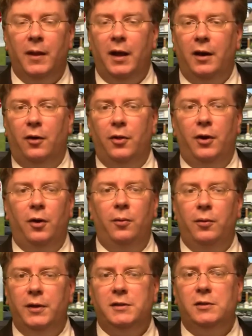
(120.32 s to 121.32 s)
And
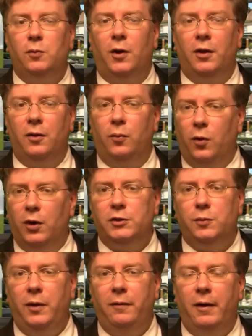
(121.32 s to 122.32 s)
although this is one of the
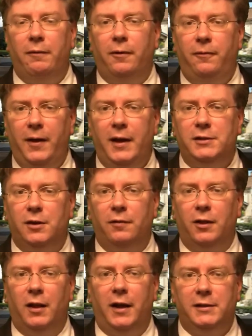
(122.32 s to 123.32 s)
worst we've ever faced over
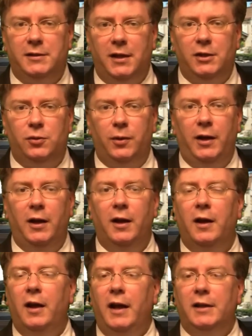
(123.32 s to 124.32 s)
the last century,
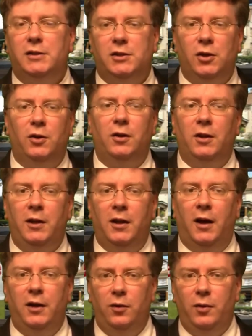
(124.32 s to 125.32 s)
it's certainly
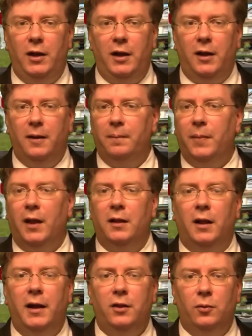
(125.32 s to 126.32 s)
not unique. And
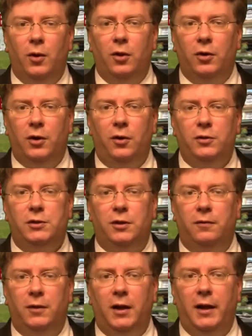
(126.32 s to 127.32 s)
like the roller coaster
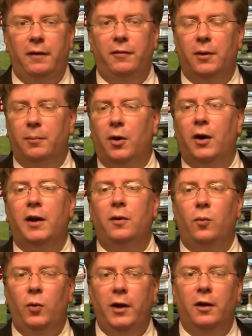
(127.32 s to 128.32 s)
of life, the market
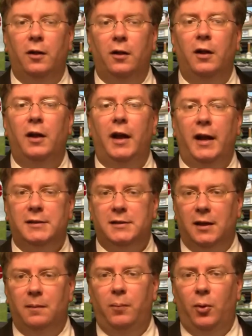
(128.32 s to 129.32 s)
will, at
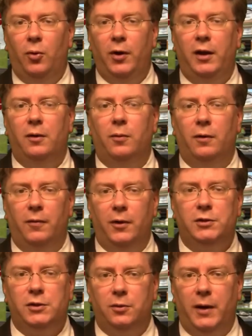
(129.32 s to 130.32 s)
some point,
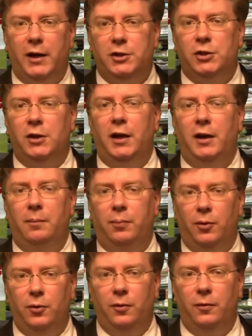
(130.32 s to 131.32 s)
reverse direction and
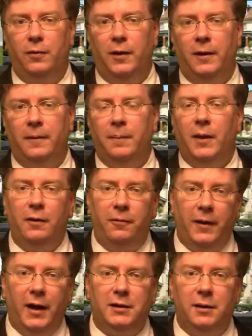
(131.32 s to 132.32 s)
improve. In
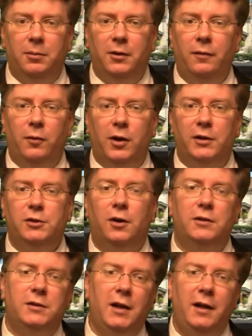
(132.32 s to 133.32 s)
fact, I believe we're going to
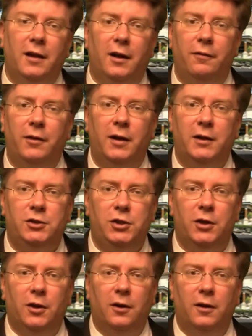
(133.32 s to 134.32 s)
start seeing that over the next
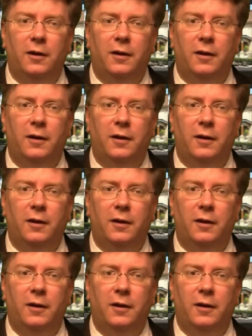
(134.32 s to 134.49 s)
year.